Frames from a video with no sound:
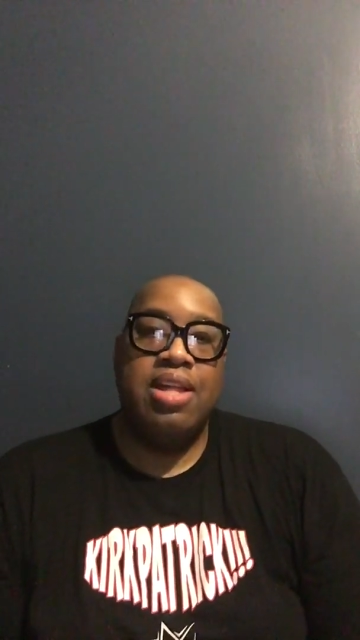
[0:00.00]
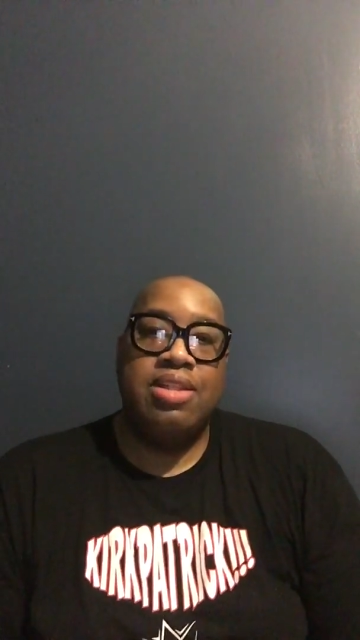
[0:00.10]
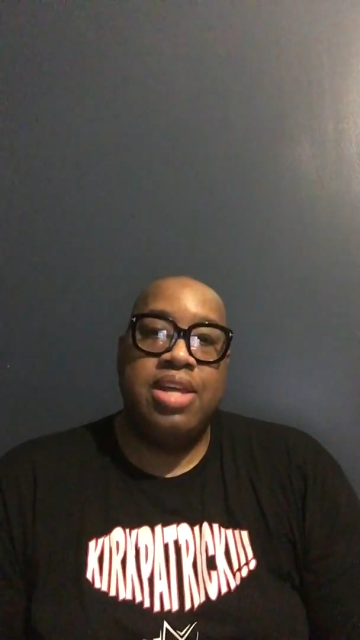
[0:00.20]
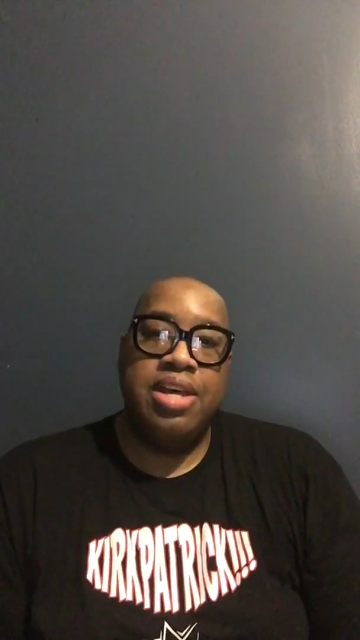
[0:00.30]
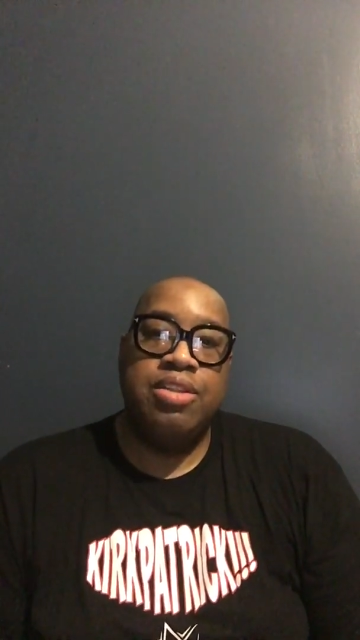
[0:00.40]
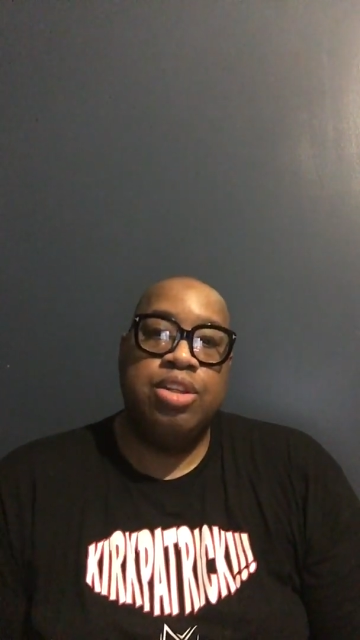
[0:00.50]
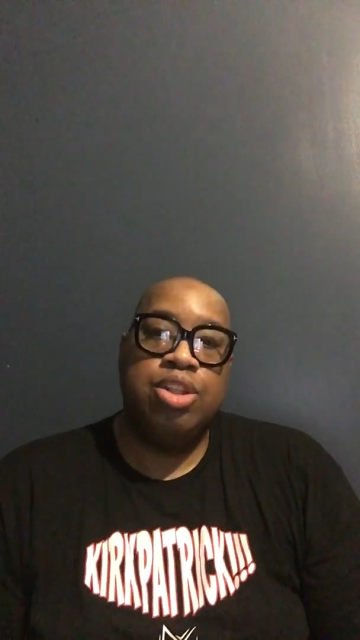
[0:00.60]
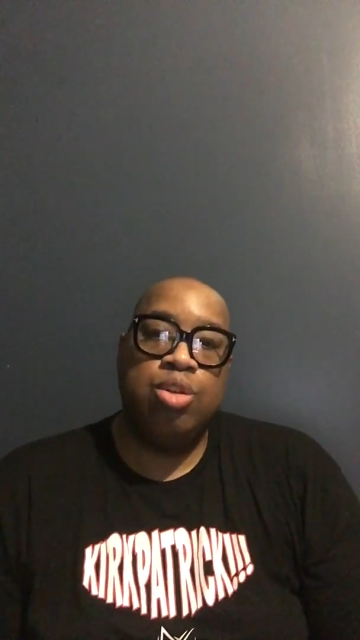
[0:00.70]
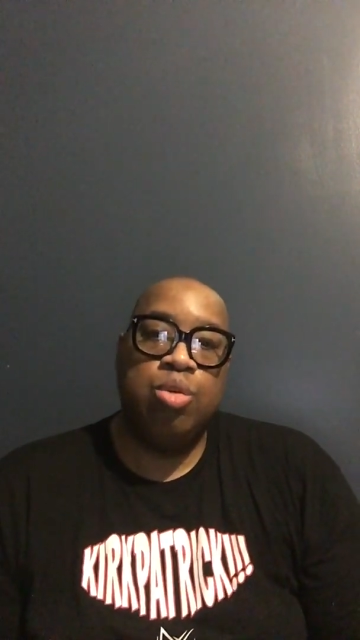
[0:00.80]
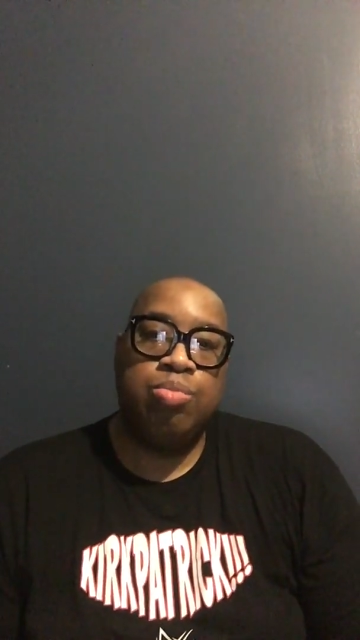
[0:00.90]
Then the
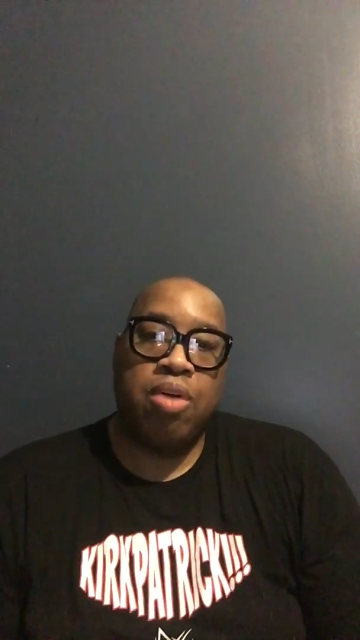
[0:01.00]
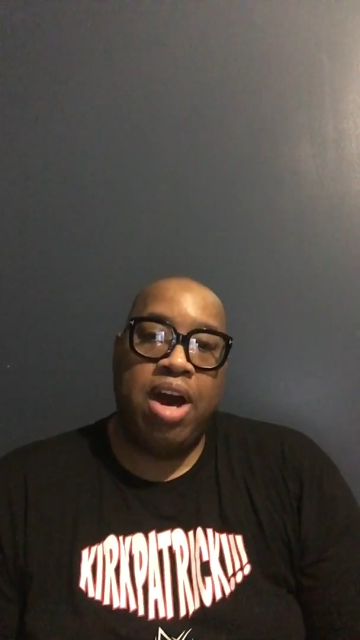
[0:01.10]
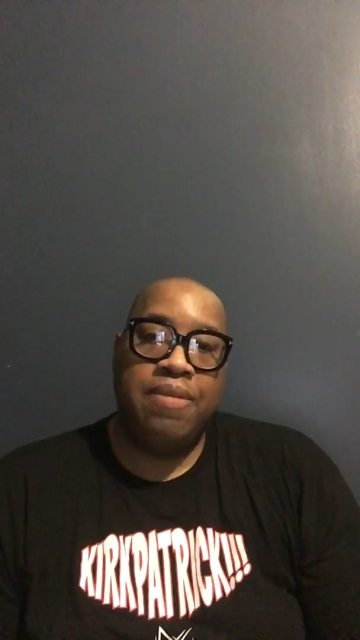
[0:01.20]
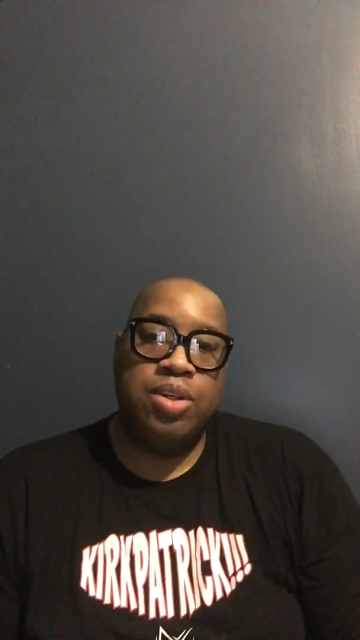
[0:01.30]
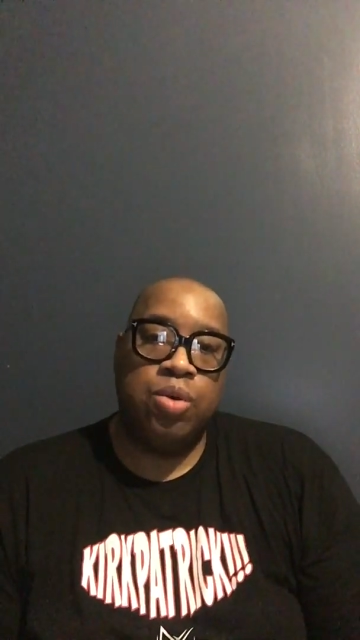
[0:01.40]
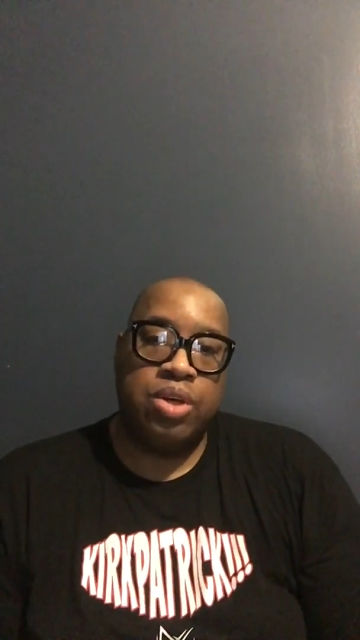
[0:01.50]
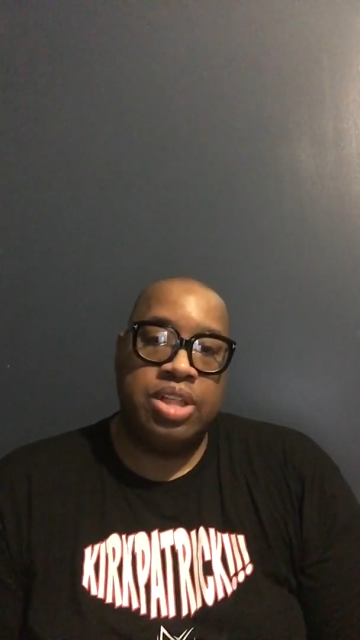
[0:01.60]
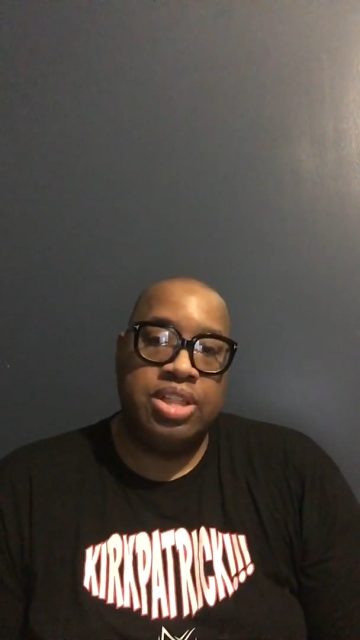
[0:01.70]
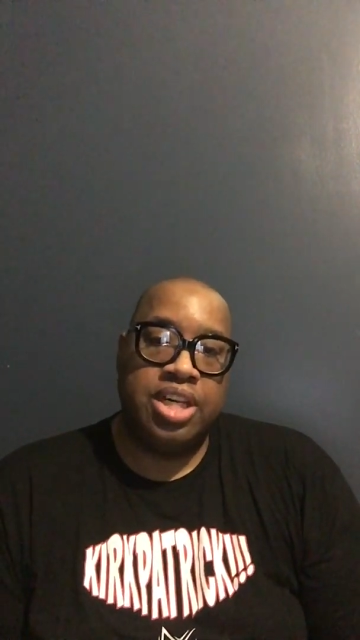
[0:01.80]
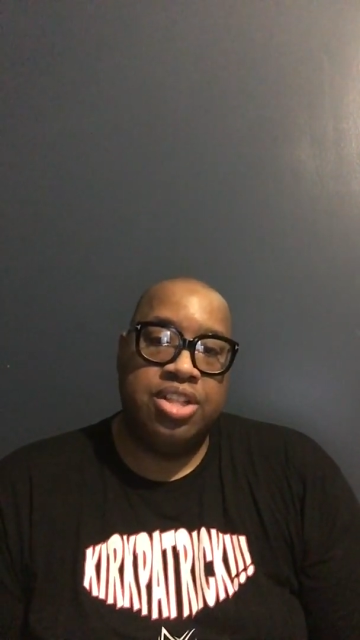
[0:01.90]
2 private
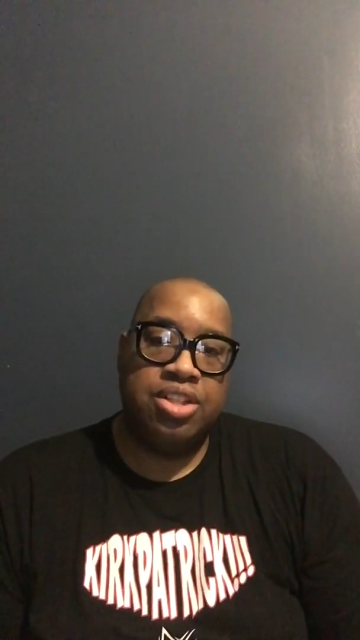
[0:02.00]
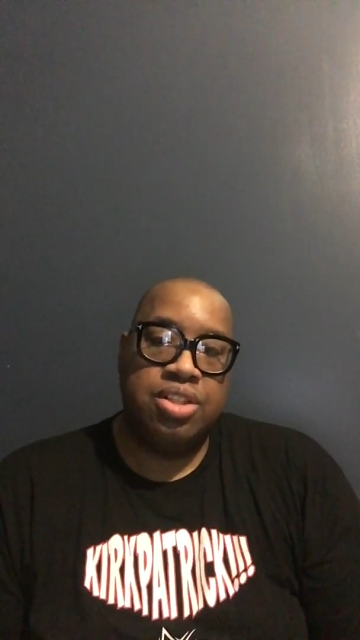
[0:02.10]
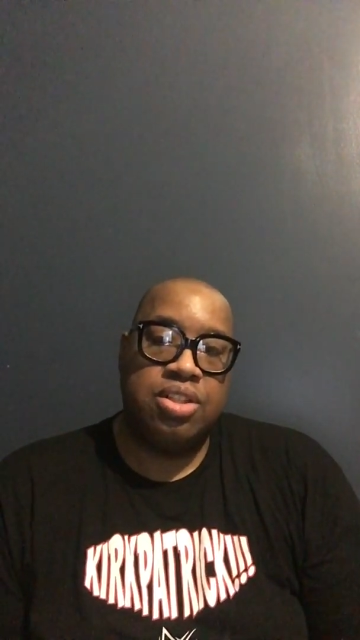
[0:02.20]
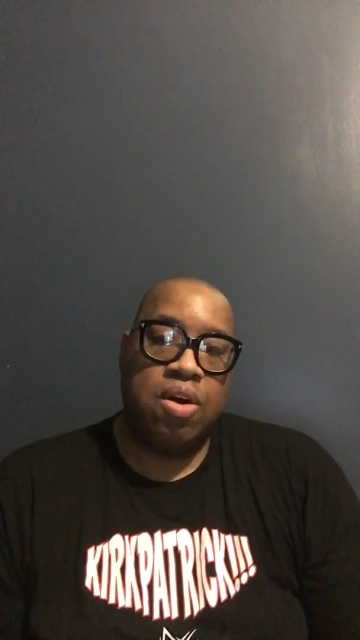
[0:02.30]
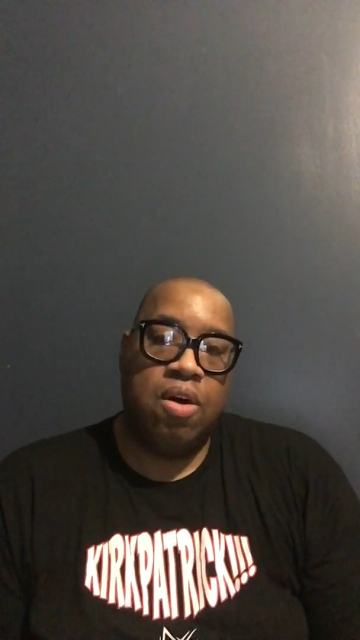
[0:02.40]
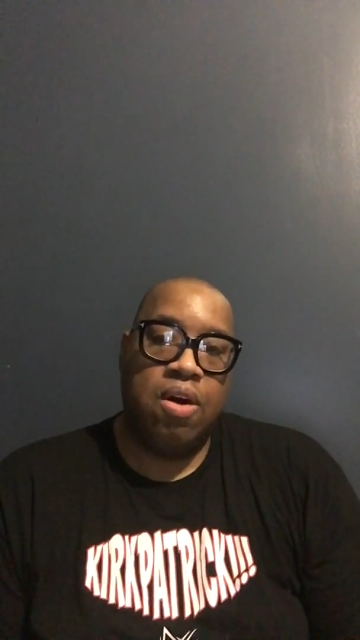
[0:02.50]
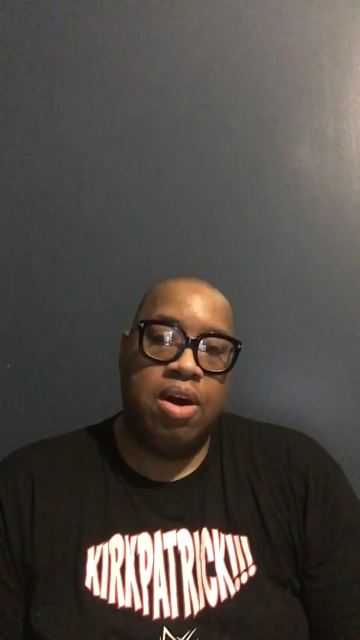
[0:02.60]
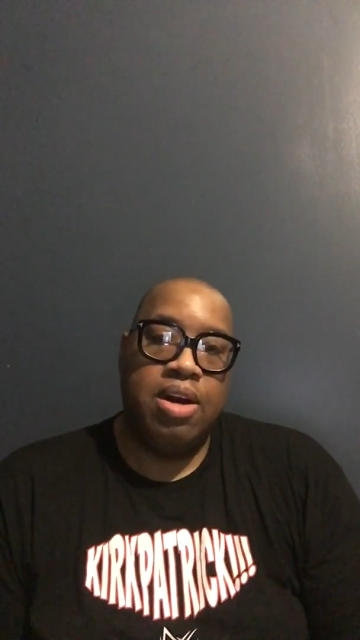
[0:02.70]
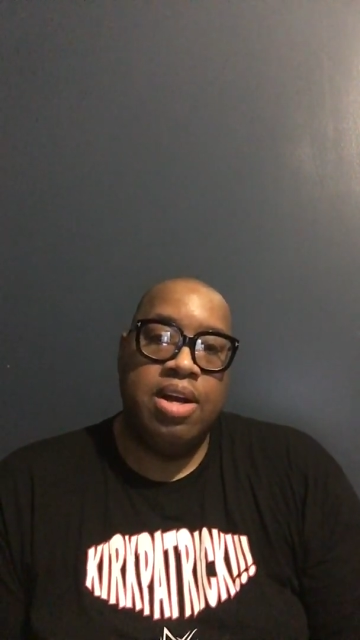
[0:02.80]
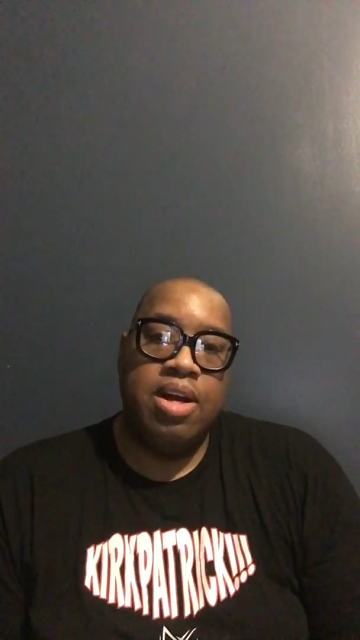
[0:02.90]
organizations are